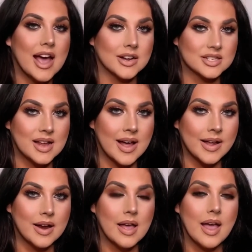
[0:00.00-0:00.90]

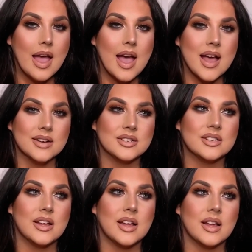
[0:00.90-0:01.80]
outside and
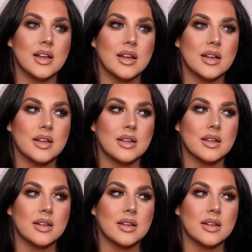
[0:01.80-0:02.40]
to